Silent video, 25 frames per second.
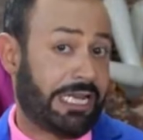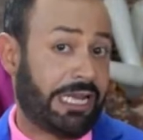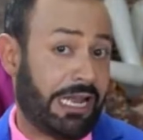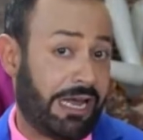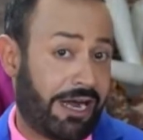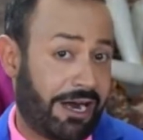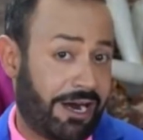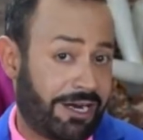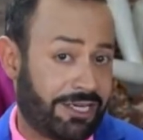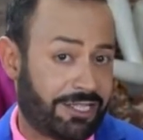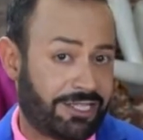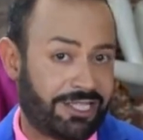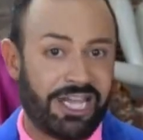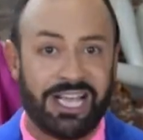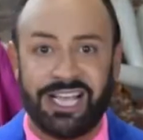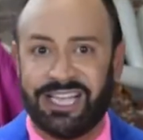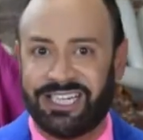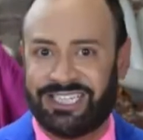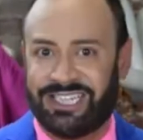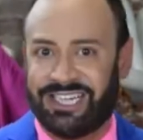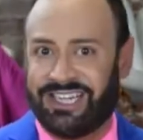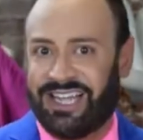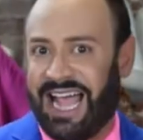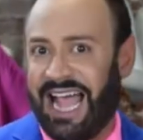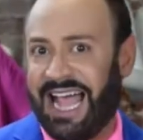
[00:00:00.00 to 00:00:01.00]
large
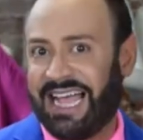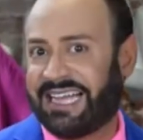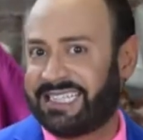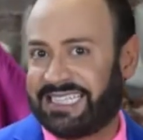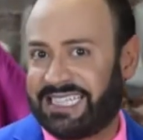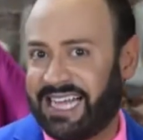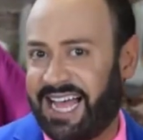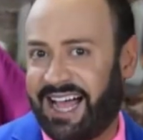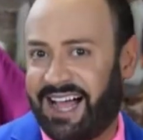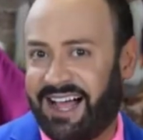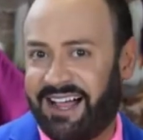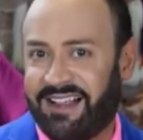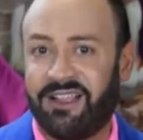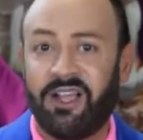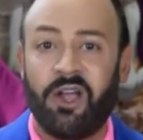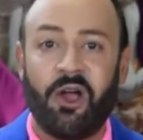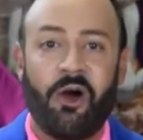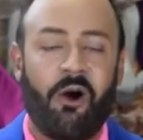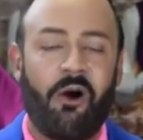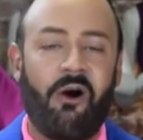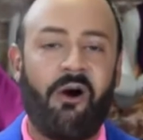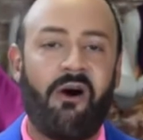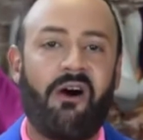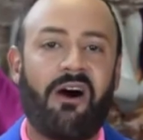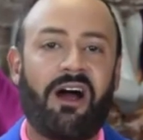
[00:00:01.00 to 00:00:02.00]
to XL,
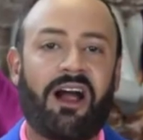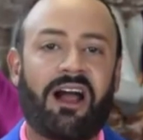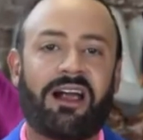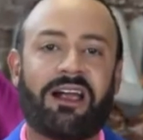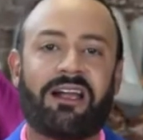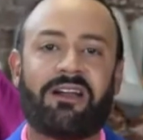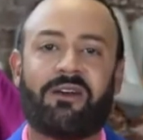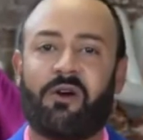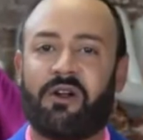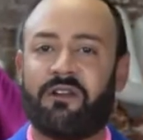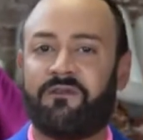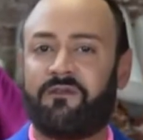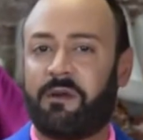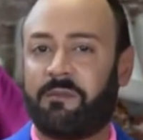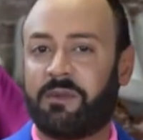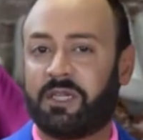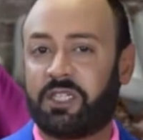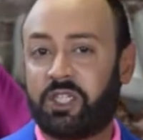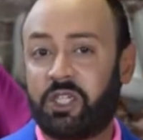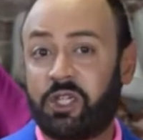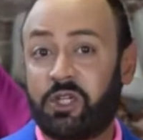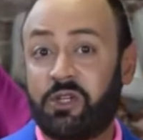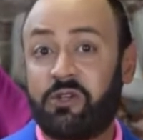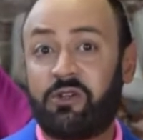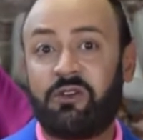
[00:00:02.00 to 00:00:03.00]
or going from a
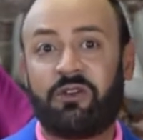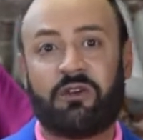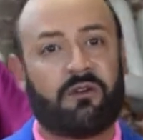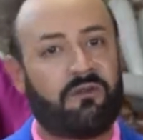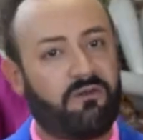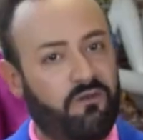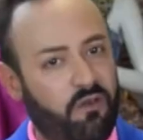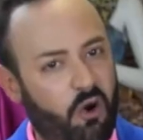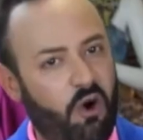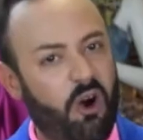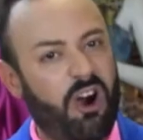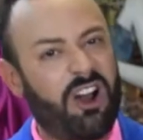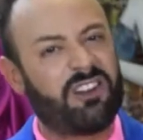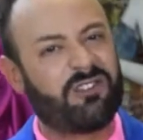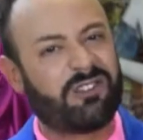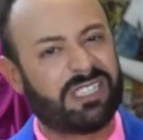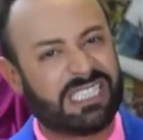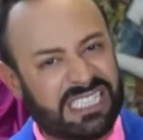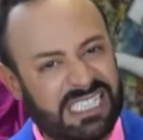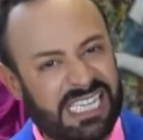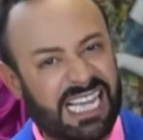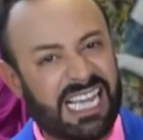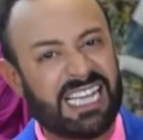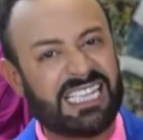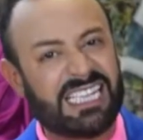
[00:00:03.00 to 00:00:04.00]
2 to a 4 to a
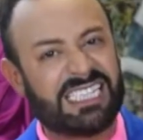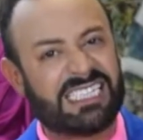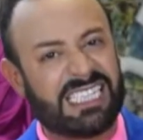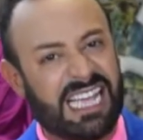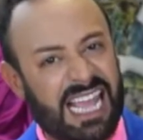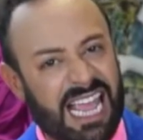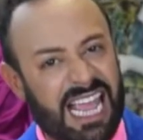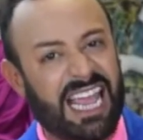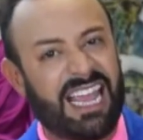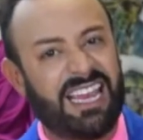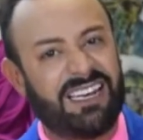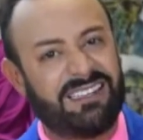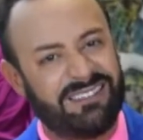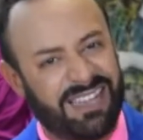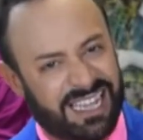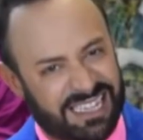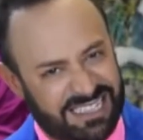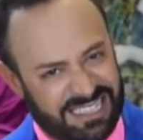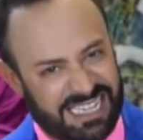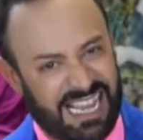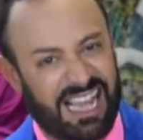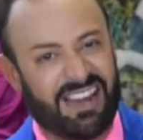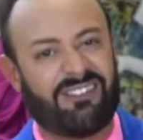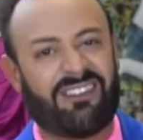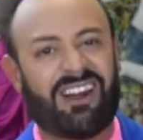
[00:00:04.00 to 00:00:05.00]
6, 8,
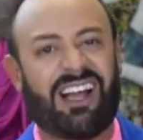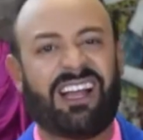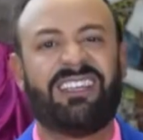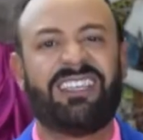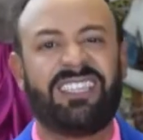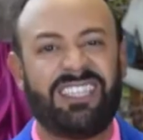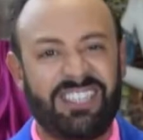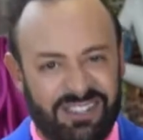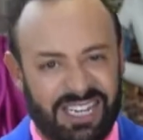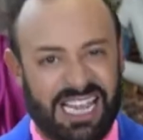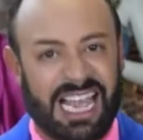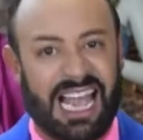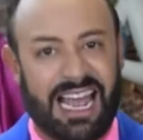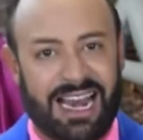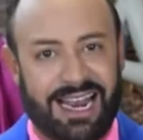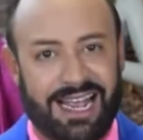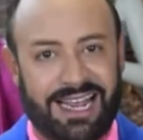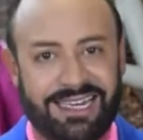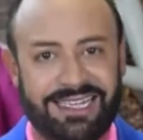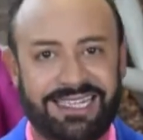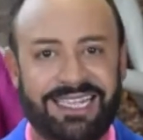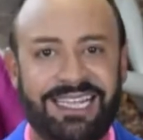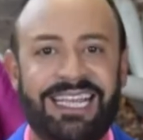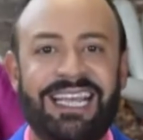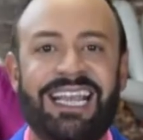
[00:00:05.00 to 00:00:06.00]
etc. You get it.